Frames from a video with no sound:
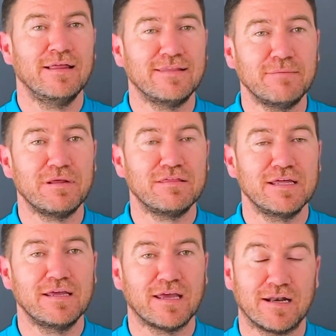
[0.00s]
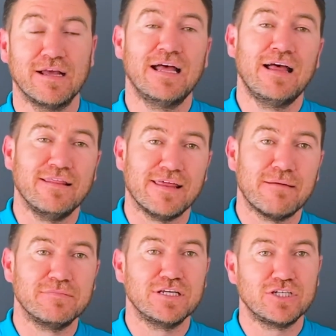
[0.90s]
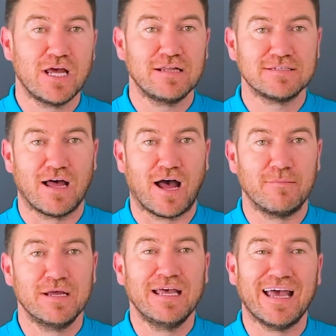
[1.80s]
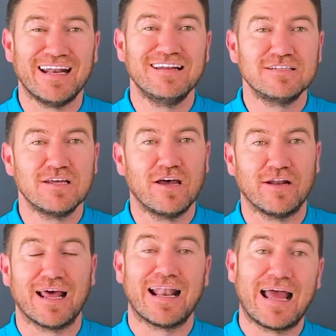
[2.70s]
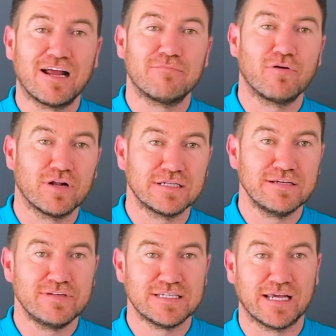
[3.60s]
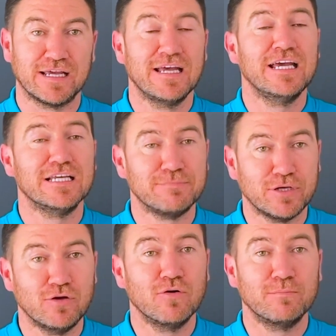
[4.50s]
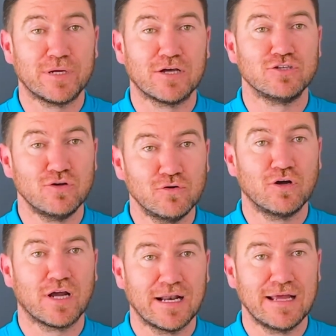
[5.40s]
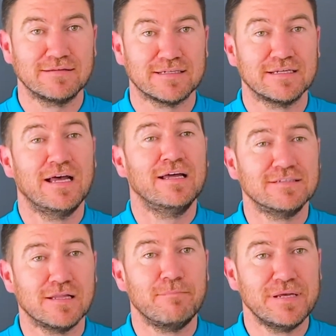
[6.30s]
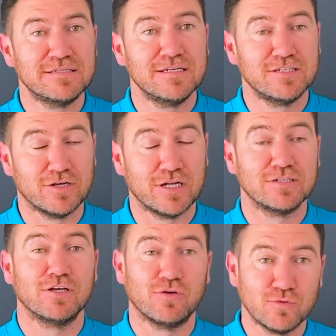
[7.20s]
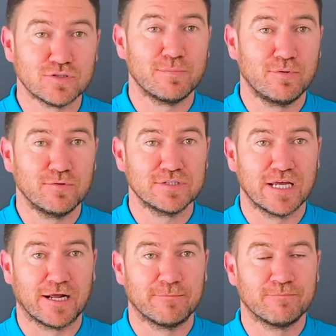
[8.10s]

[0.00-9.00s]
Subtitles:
They'd be thinking the empty chair time and in turn a lack of productivity is because you're not connected to the business units you're supporting.